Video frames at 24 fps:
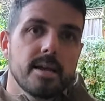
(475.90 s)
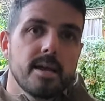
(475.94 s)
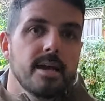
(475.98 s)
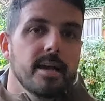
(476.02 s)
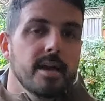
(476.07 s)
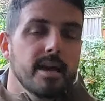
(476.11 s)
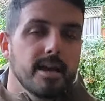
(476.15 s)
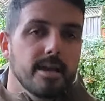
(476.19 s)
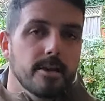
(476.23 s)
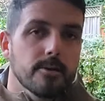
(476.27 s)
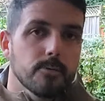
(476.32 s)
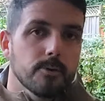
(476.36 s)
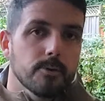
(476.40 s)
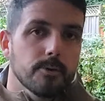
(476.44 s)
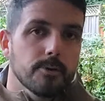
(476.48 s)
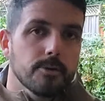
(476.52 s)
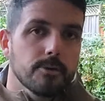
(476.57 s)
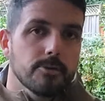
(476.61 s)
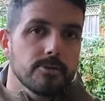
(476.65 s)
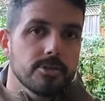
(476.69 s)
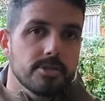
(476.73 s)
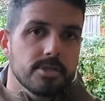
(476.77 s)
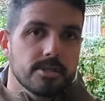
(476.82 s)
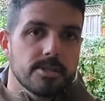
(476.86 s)
and it
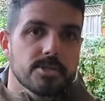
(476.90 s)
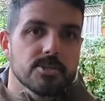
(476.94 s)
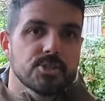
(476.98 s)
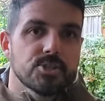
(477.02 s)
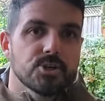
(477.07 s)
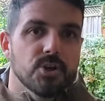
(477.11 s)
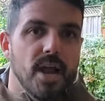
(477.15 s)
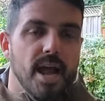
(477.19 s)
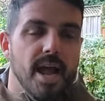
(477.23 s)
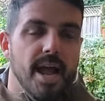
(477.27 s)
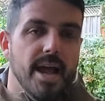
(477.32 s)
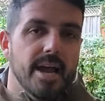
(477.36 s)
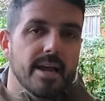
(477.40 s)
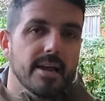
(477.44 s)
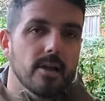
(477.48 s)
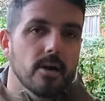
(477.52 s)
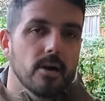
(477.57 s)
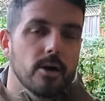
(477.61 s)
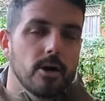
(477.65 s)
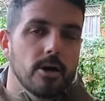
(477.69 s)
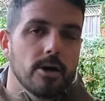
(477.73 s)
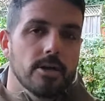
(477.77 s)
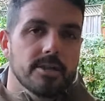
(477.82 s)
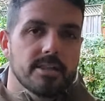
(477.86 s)
reduces the drag
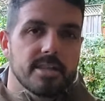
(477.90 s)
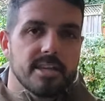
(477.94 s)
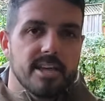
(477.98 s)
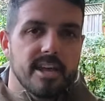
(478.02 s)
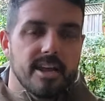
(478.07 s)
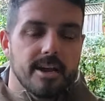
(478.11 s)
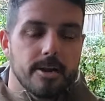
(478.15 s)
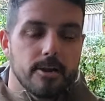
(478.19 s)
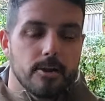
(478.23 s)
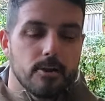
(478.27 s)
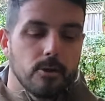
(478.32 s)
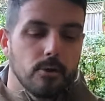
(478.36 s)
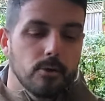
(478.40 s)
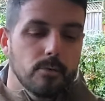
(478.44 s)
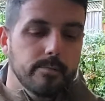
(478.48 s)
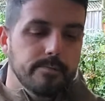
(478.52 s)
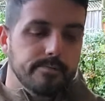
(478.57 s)
on the arrow.